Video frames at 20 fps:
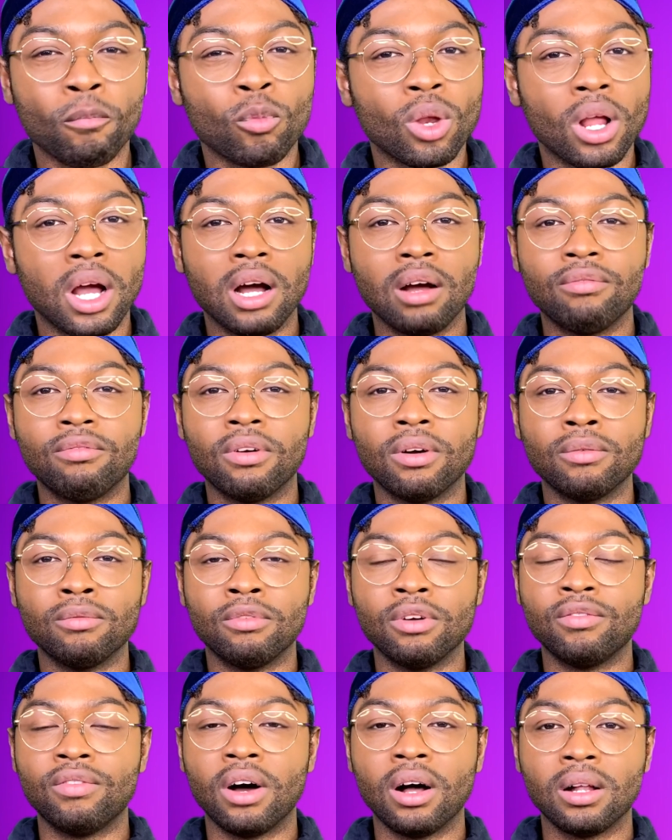of
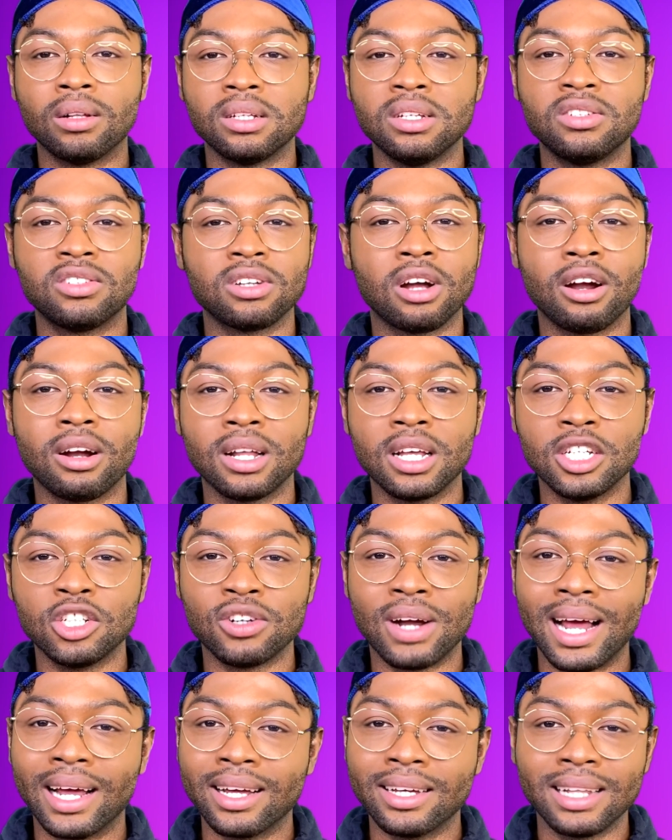Vivaldi starting
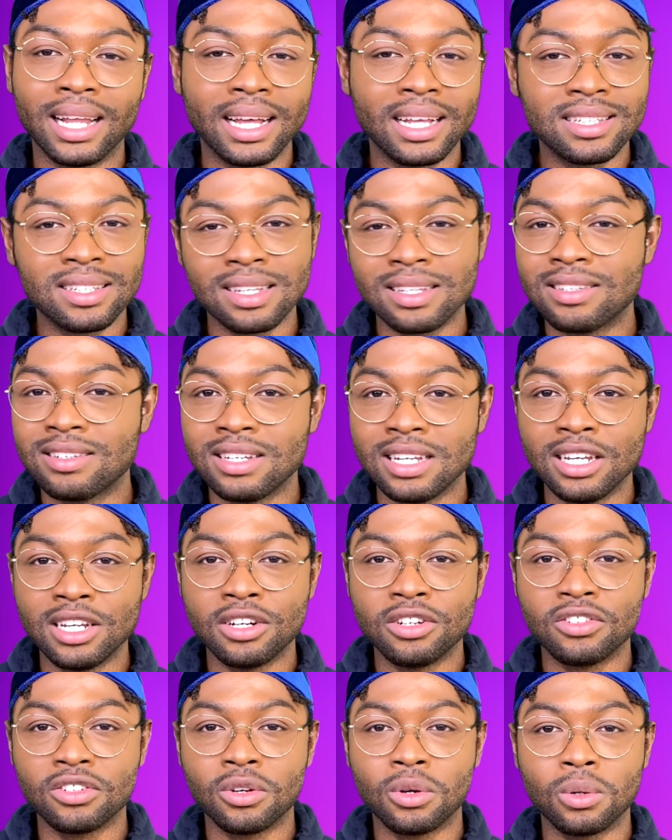drag at like 16
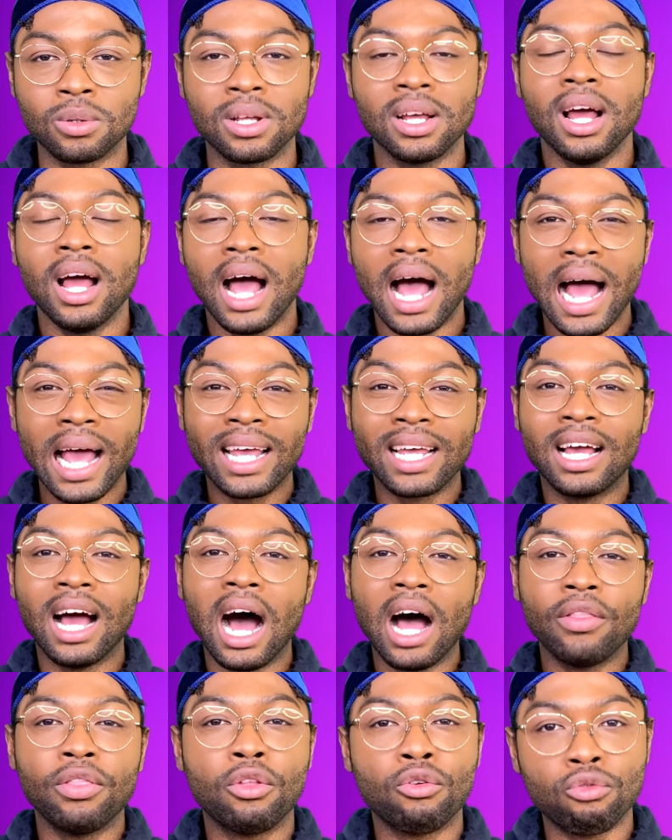years old. I
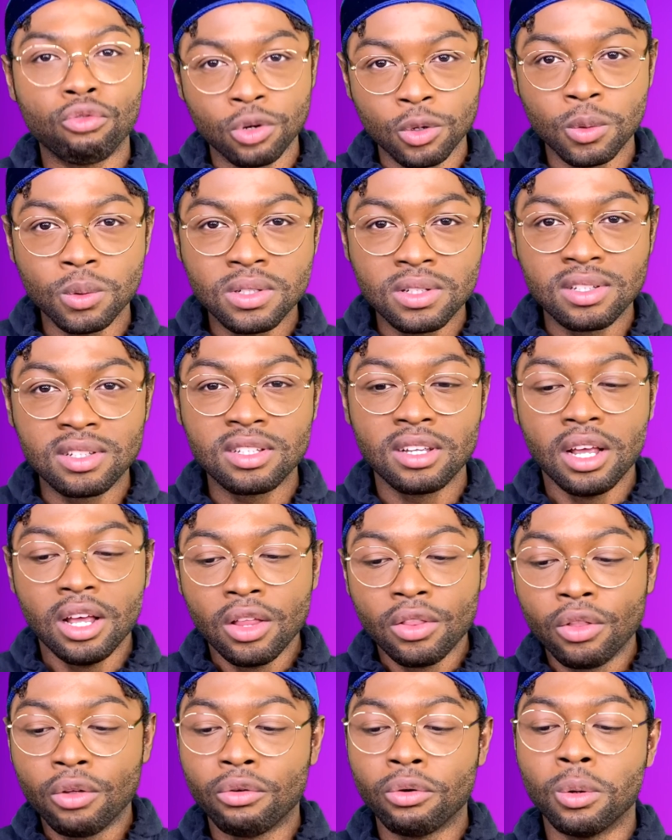got the roots.
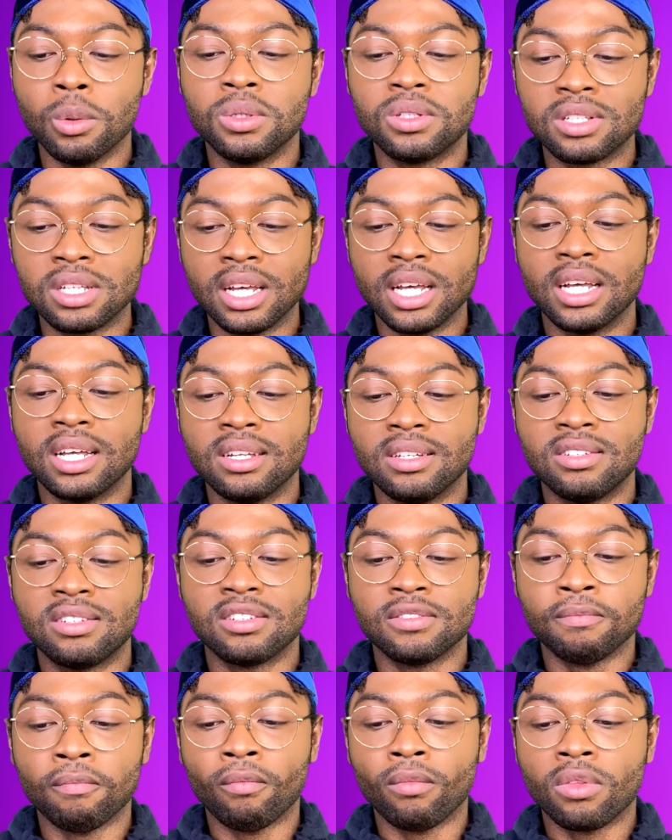The roots
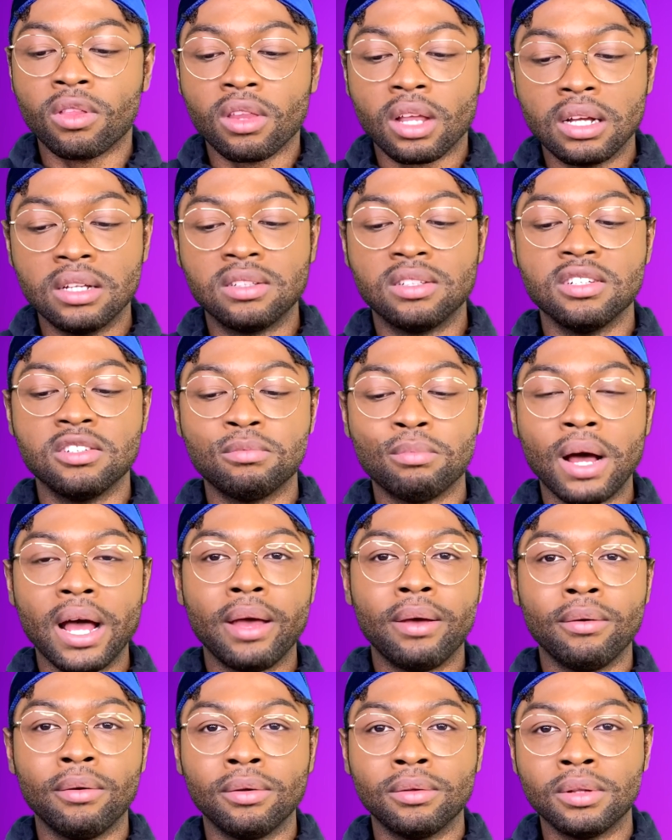is, this
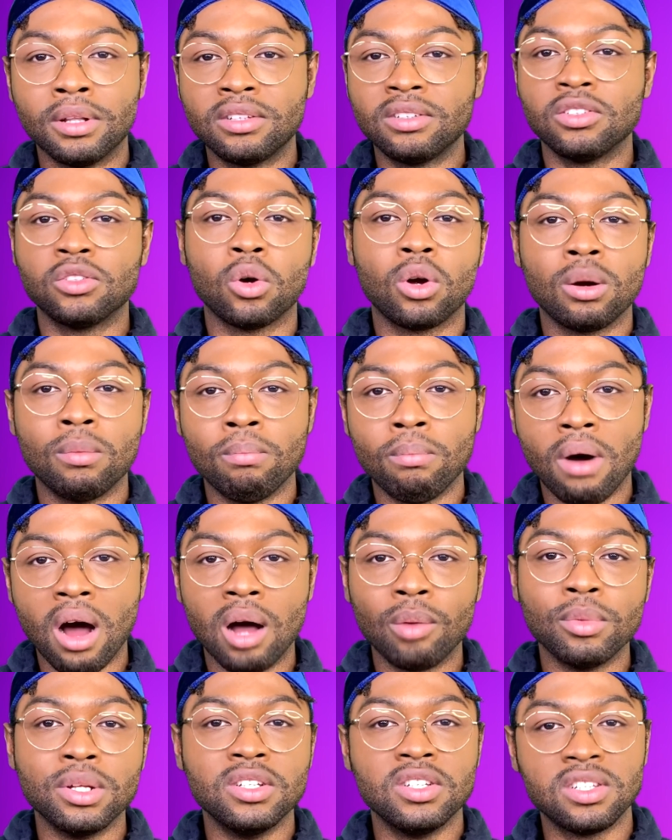is our
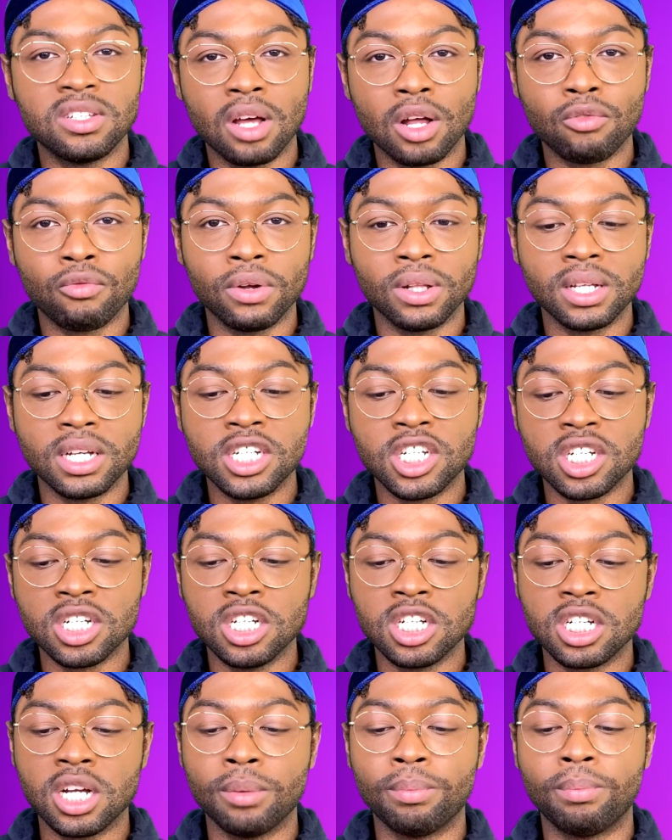mom and son
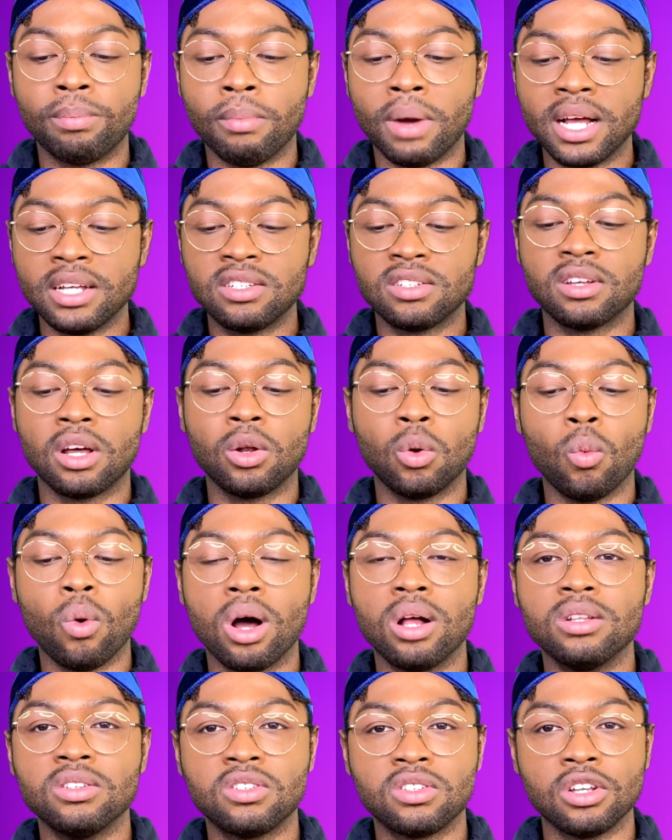relationship. My son
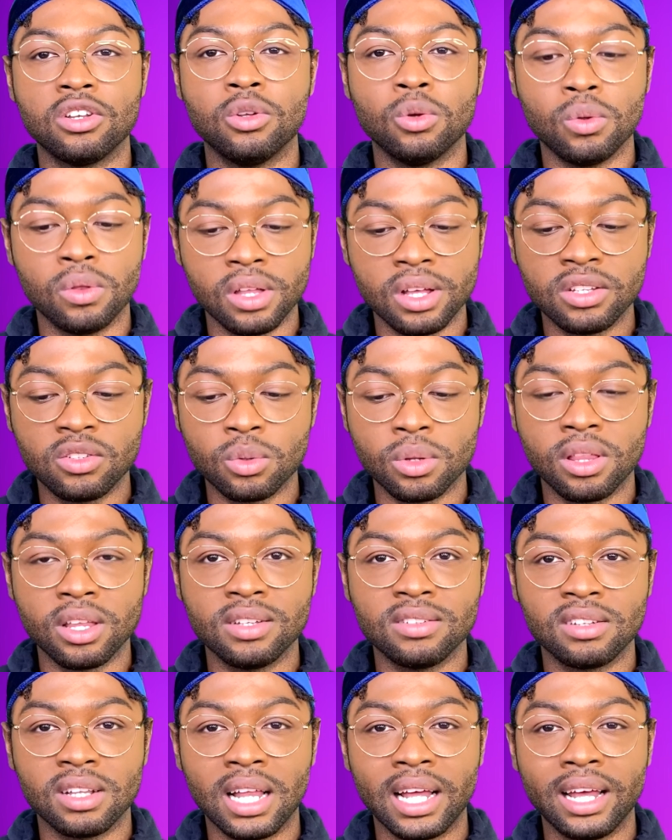wants to do this with
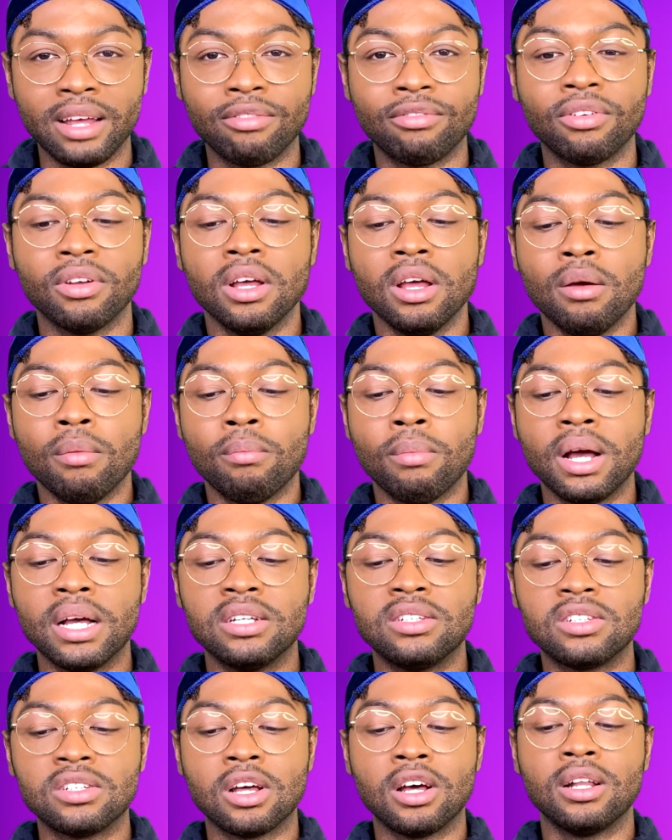his life. My
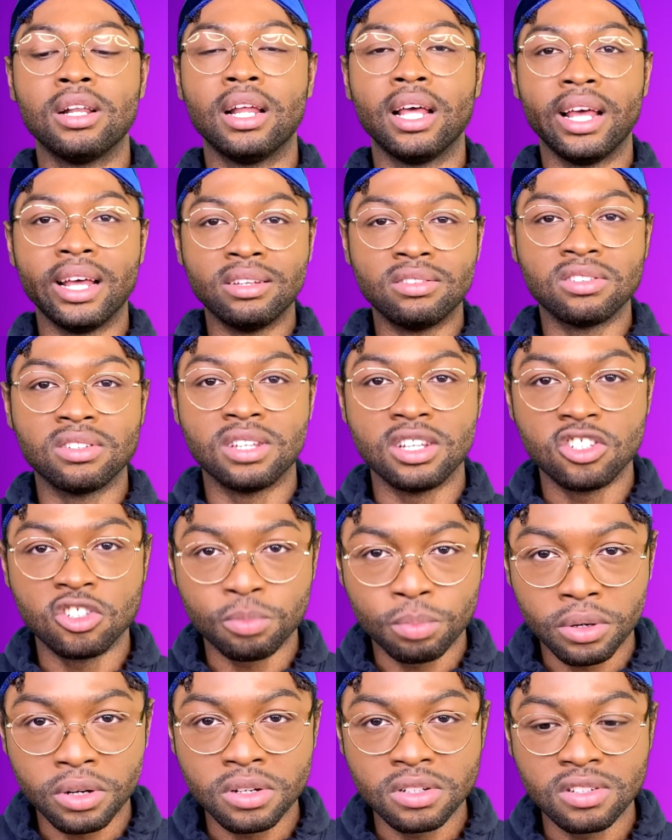son is this
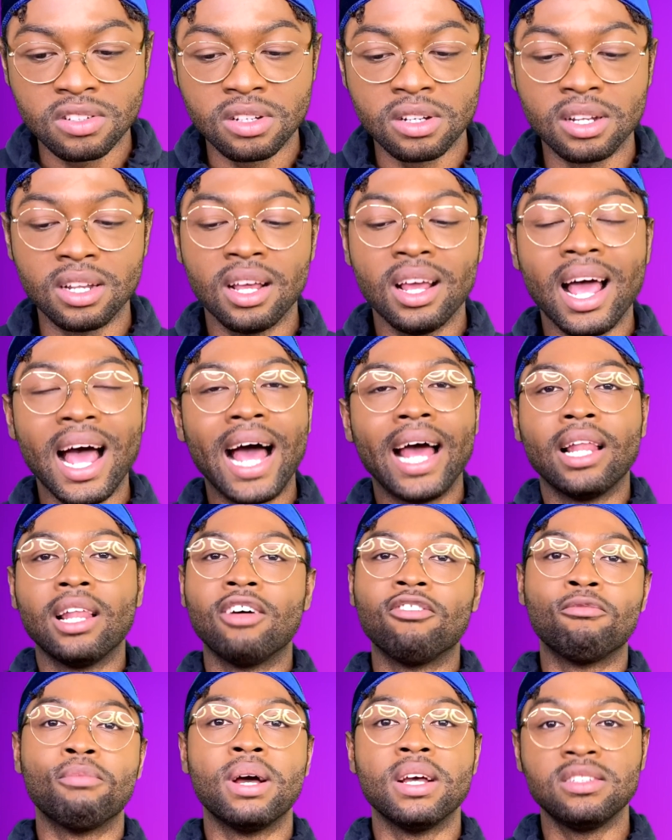person. I
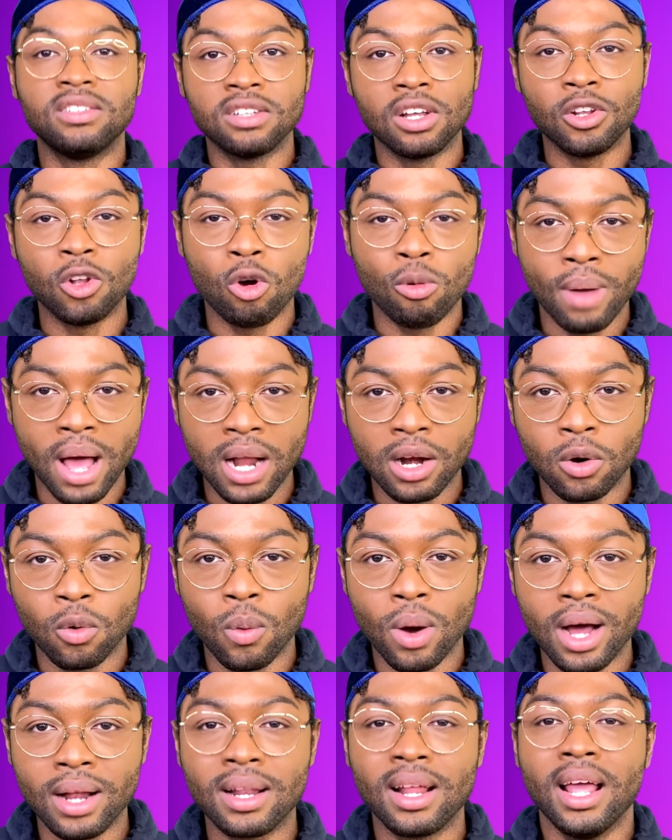love my son no matter
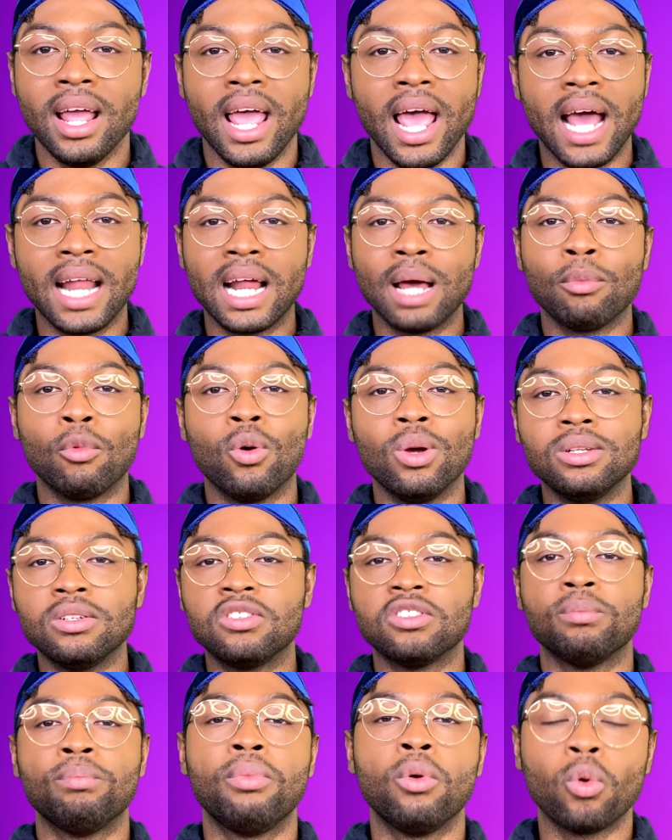what, and I'm going to
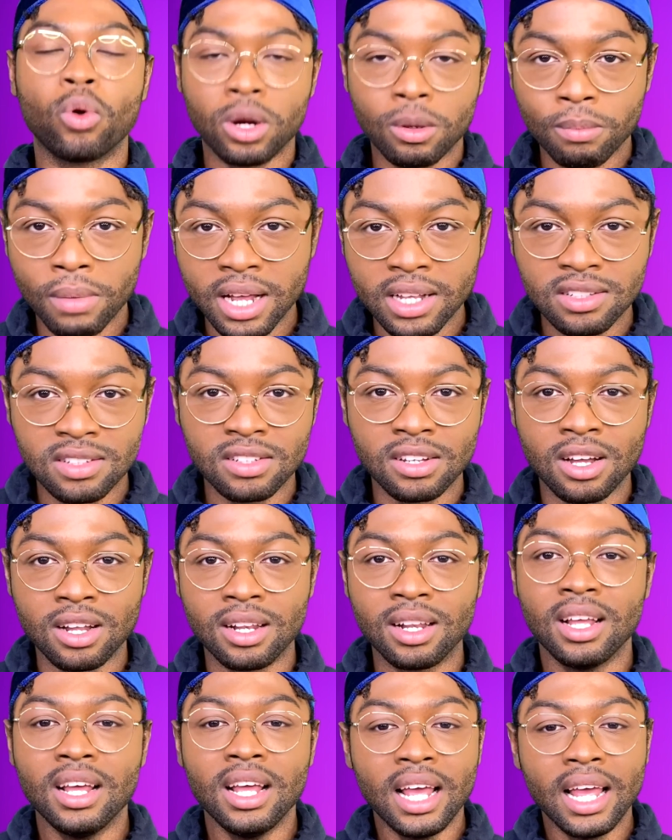support my son.